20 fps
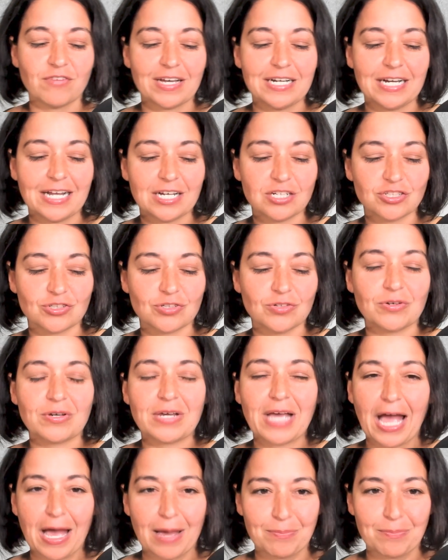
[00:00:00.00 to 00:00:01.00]
financial
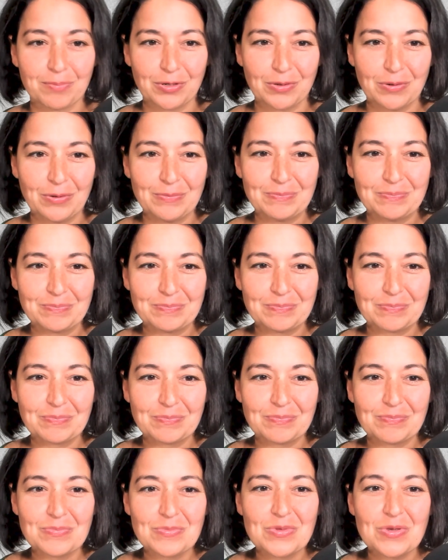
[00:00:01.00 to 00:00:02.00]
capital,
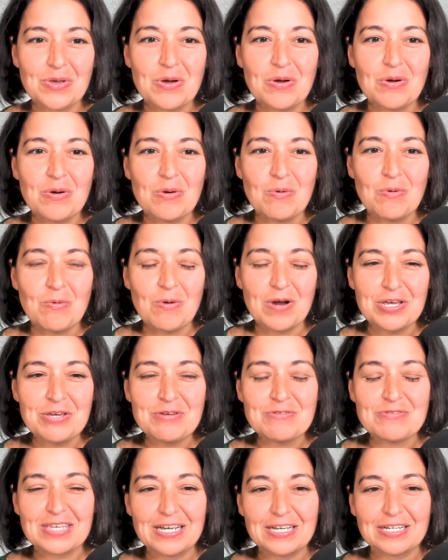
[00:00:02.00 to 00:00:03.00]
what do
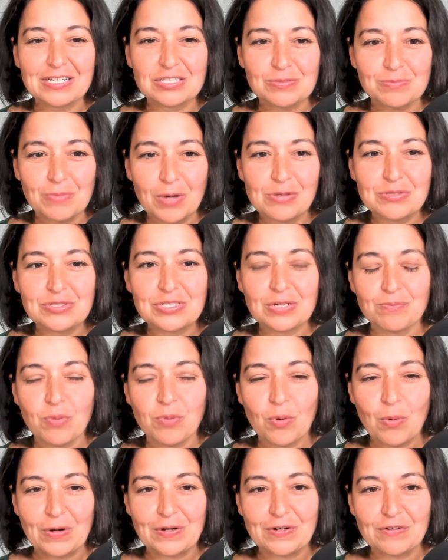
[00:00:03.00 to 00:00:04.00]
you think is most
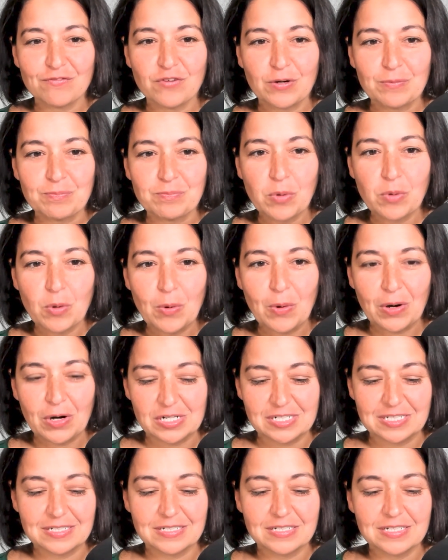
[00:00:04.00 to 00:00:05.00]
important for
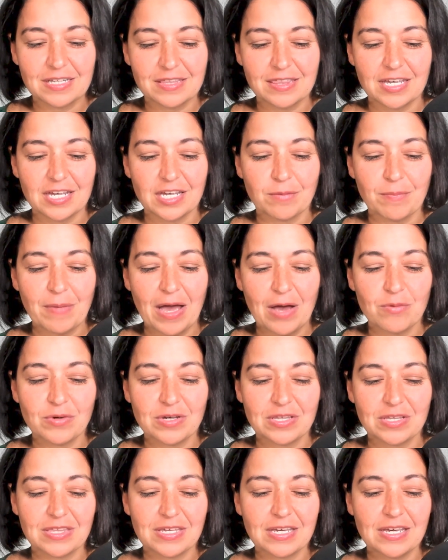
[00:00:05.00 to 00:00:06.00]
boards to think about
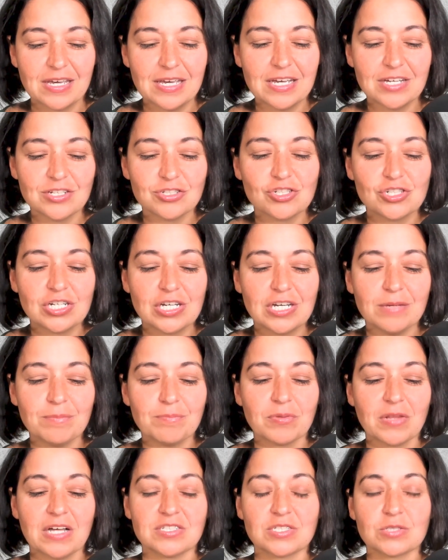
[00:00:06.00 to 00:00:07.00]
with
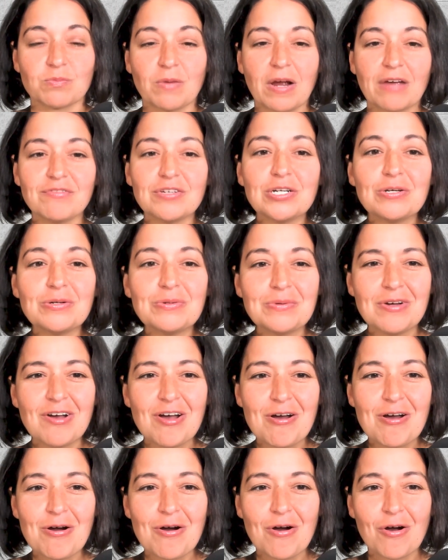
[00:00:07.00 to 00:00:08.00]
ESG plus revenue
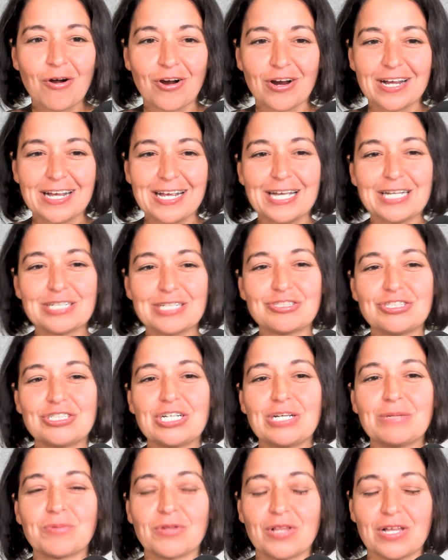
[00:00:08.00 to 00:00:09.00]
or
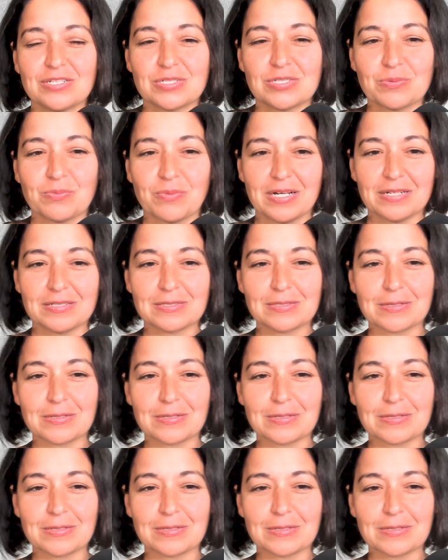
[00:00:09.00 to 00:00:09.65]
ESG plus risk?